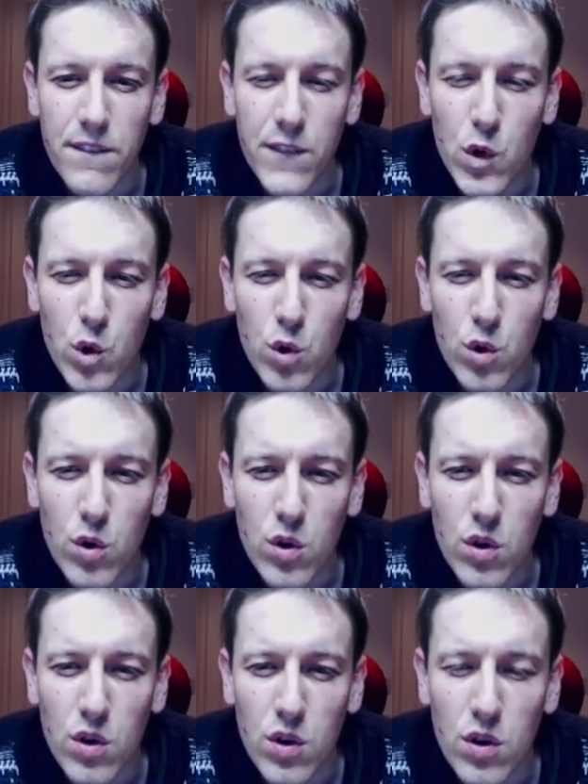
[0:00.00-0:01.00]

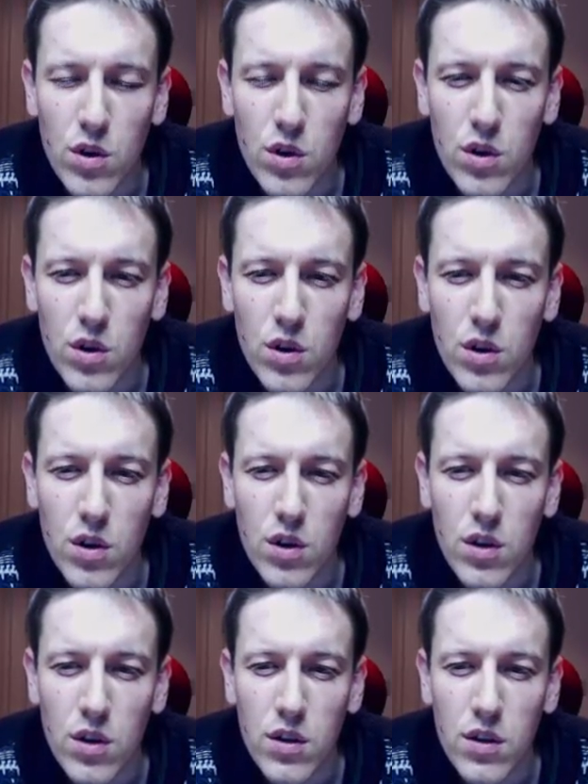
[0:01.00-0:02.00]
4,
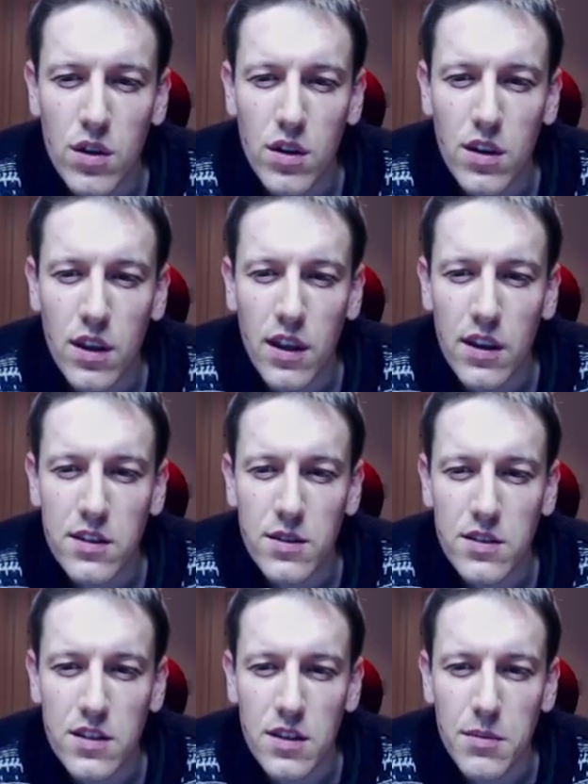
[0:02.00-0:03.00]
okay, so it's going